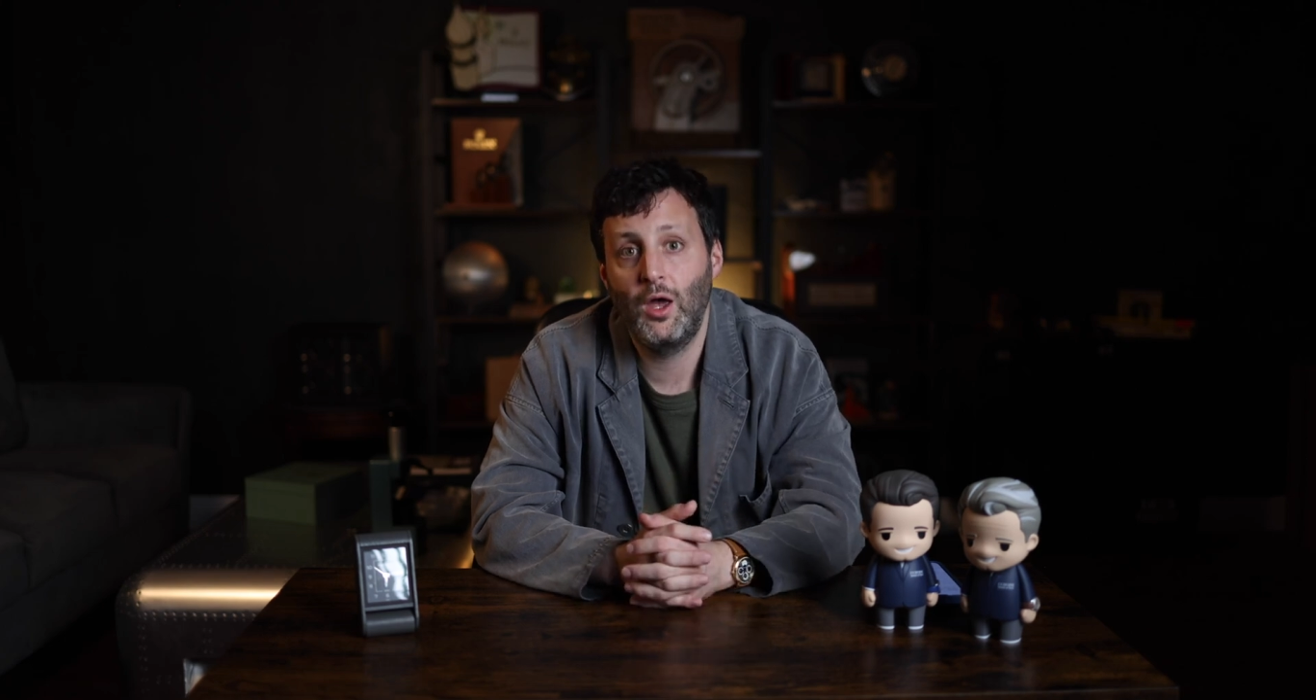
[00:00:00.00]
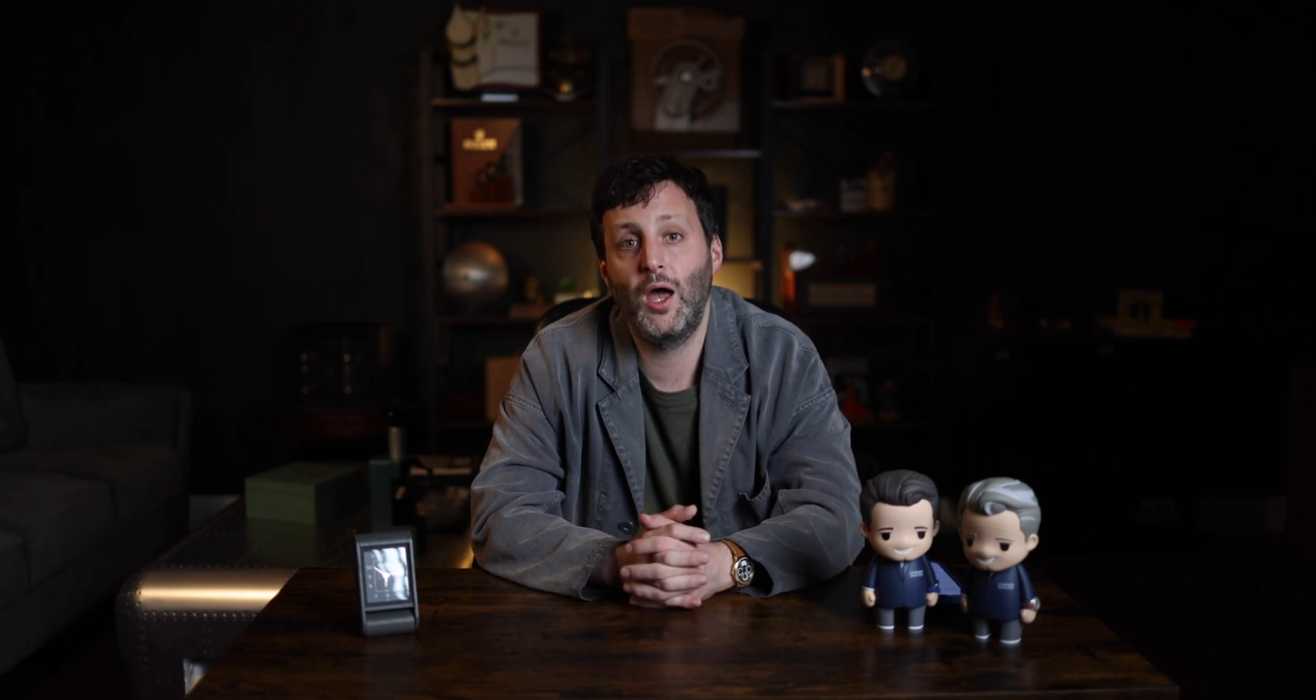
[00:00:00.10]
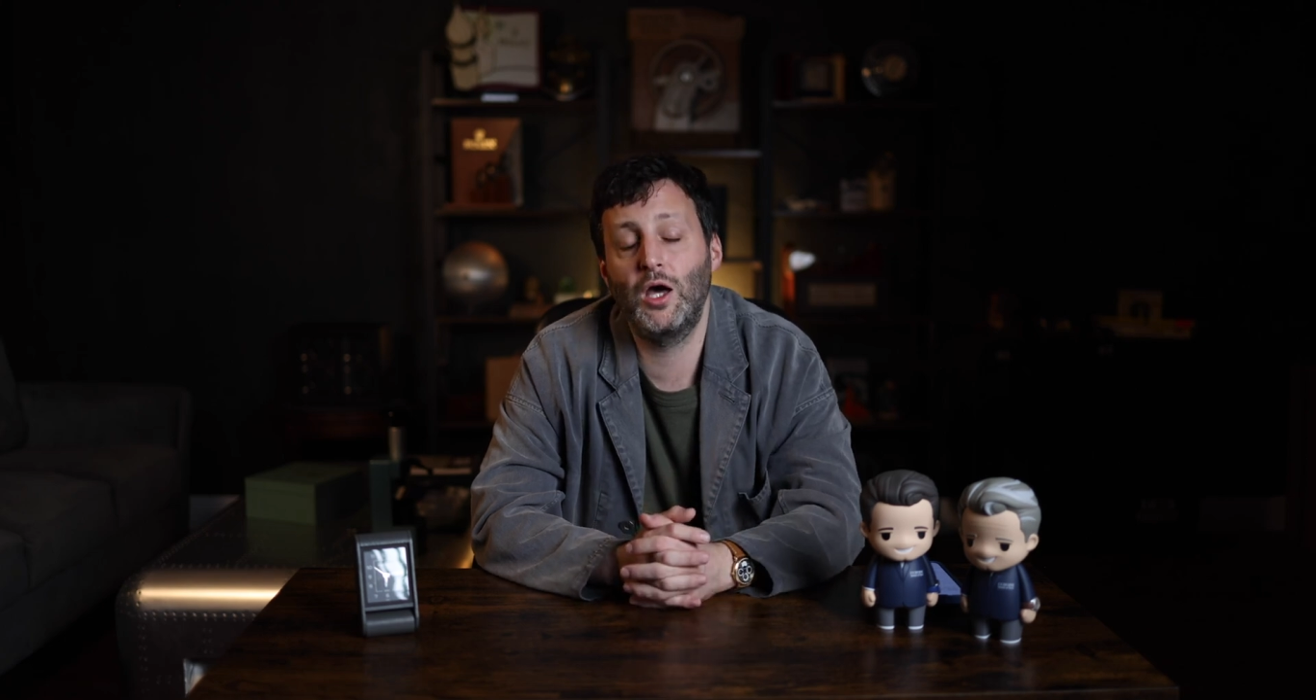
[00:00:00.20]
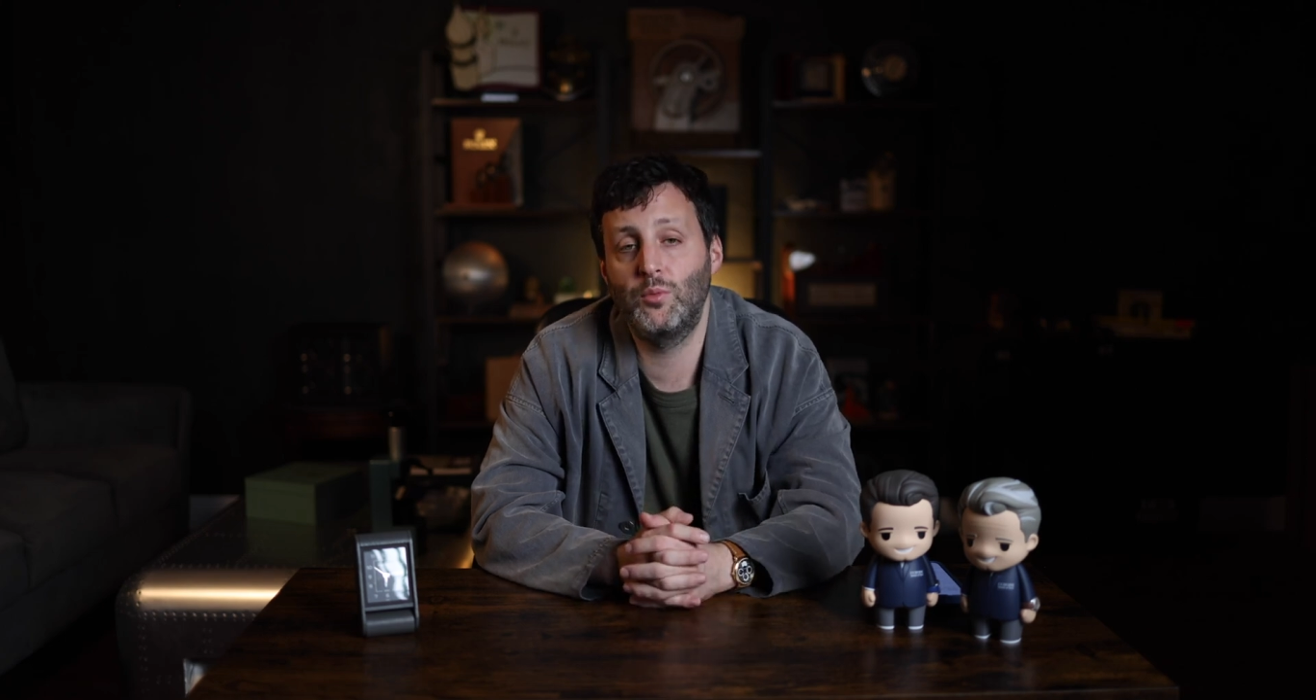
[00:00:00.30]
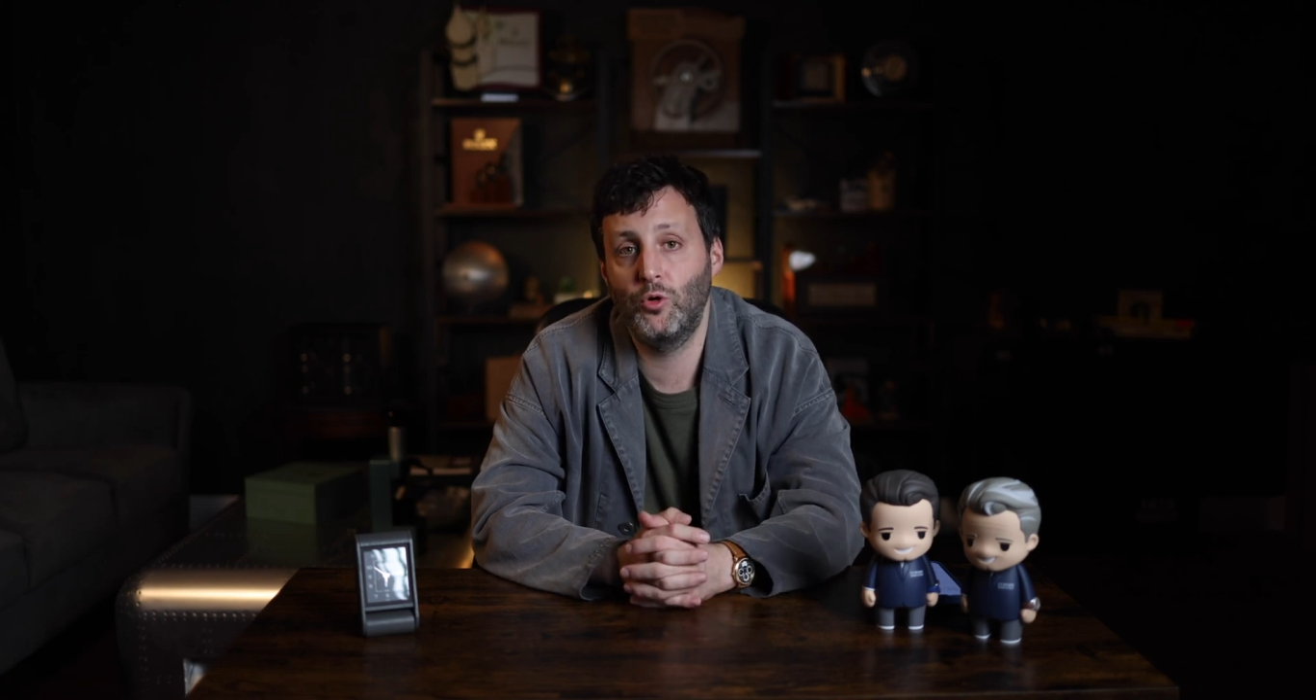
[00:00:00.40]

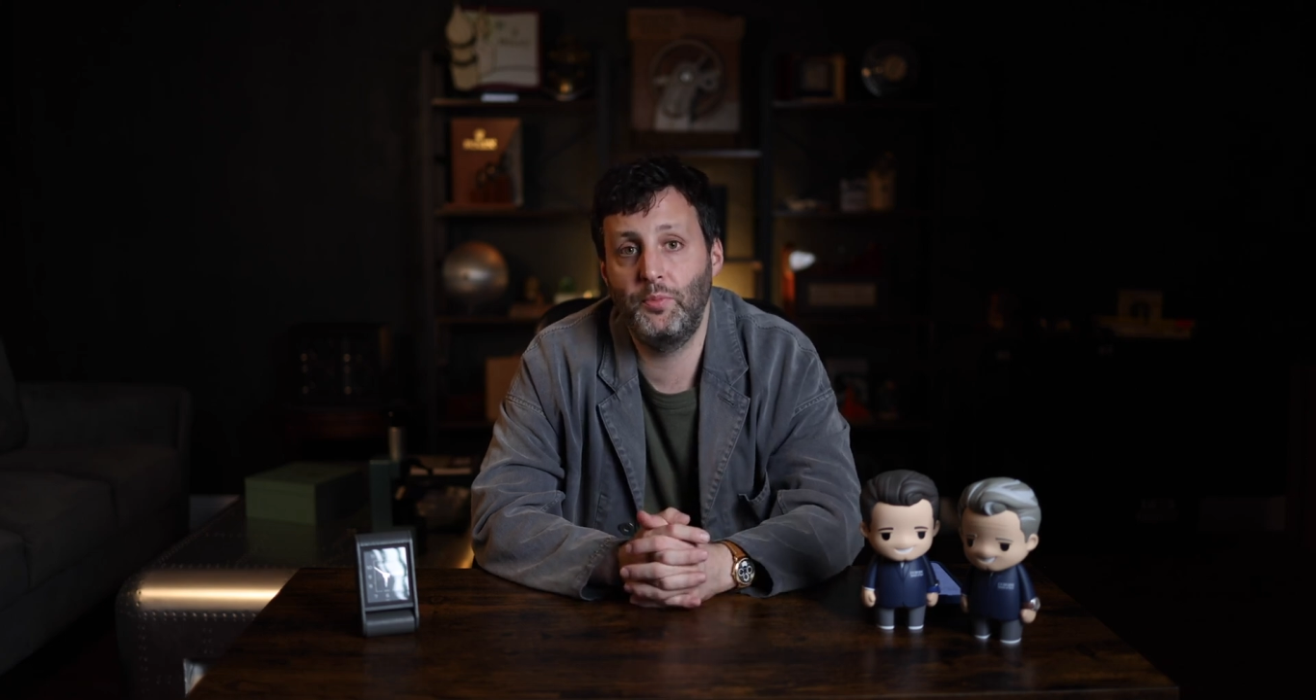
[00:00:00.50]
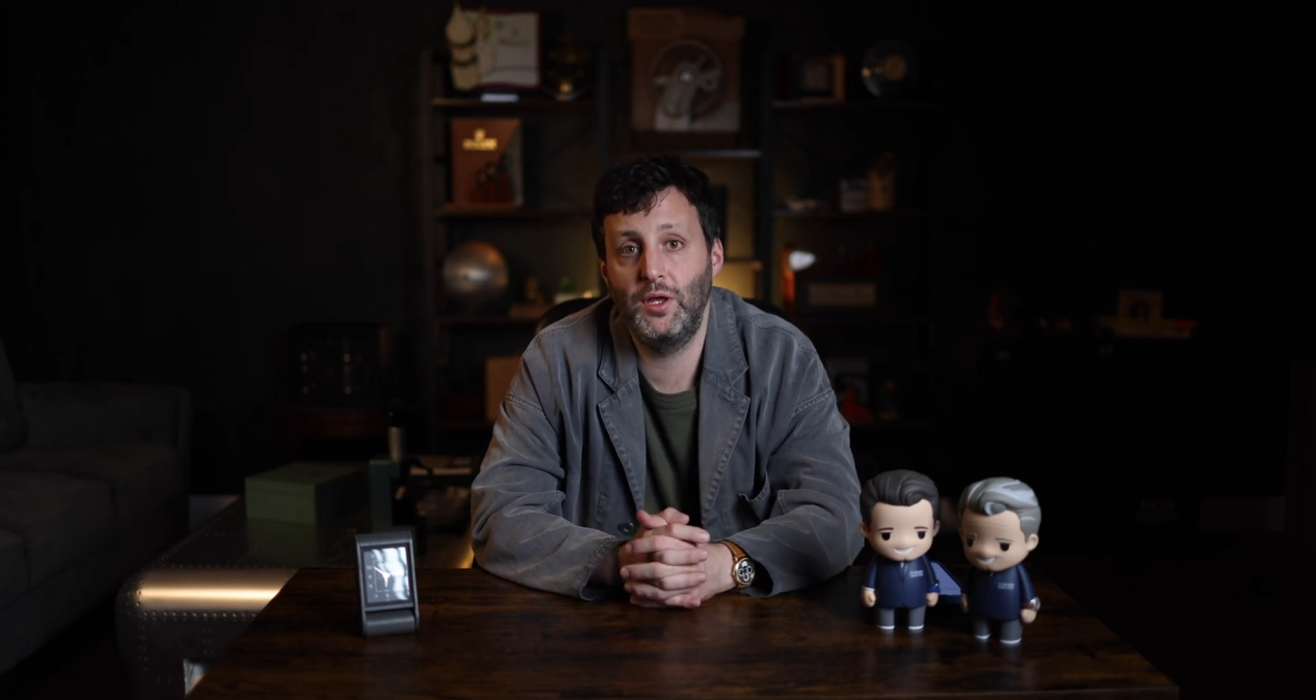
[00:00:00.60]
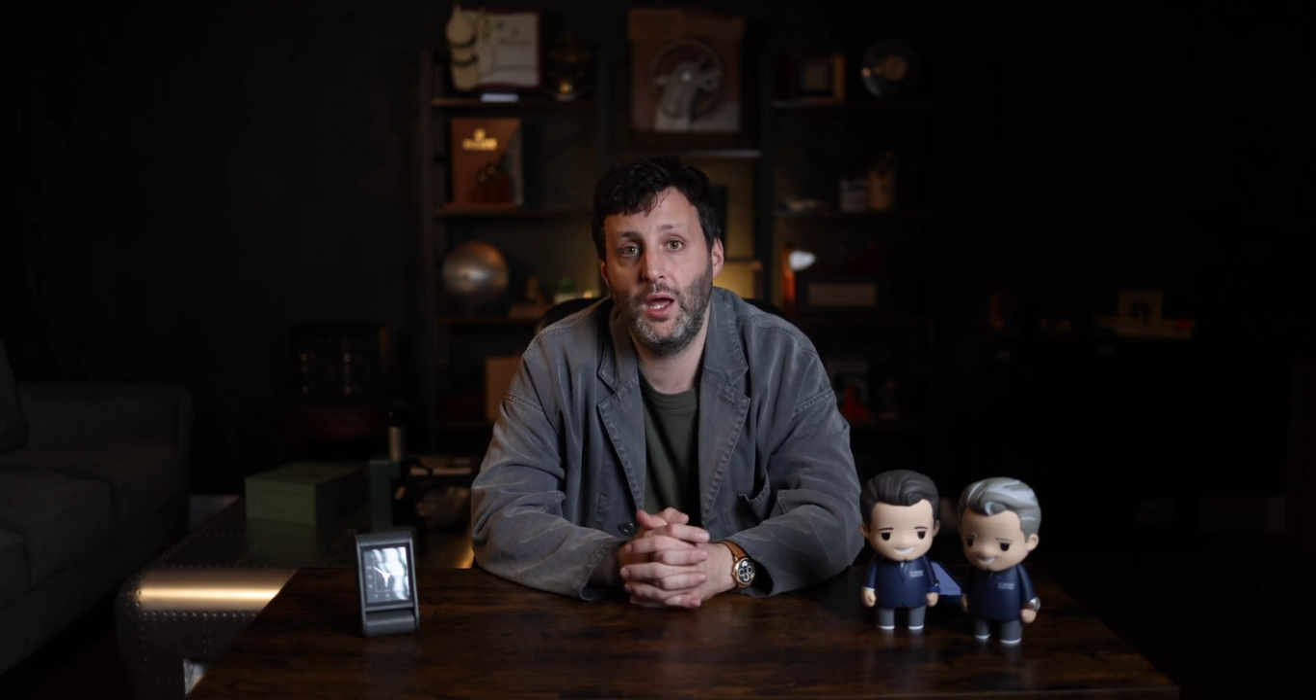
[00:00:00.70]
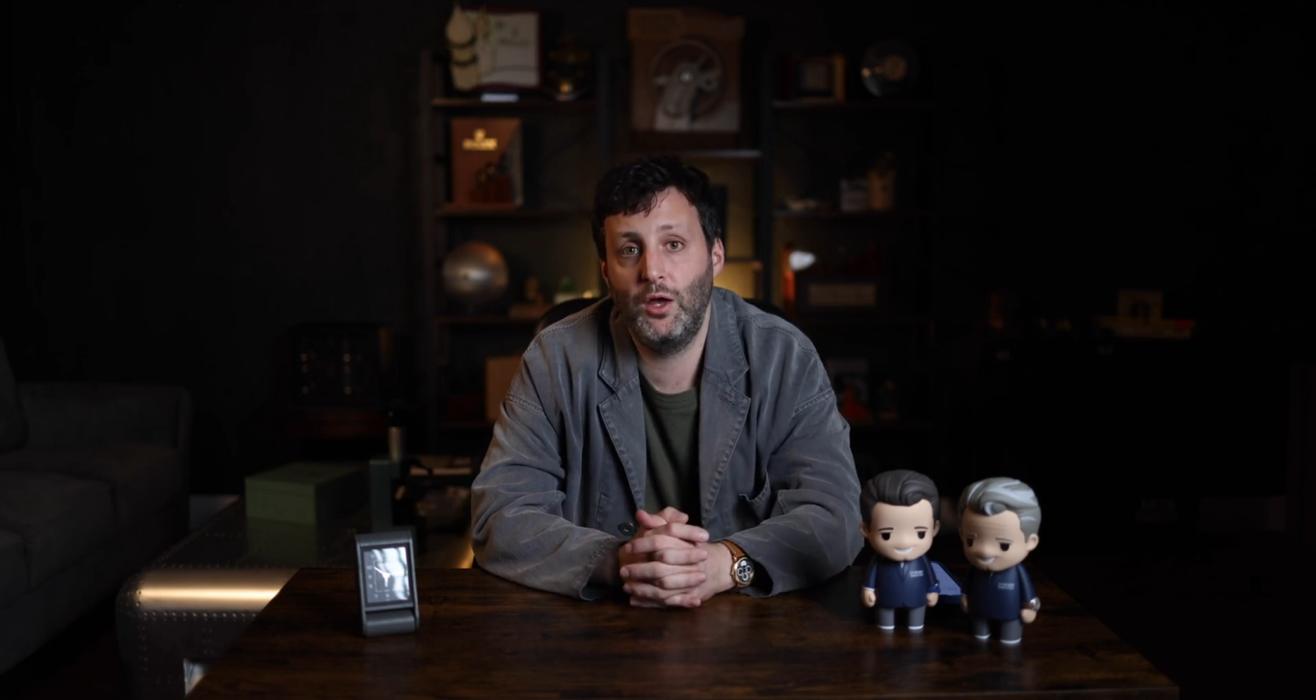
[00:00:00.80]
Audemars Piguet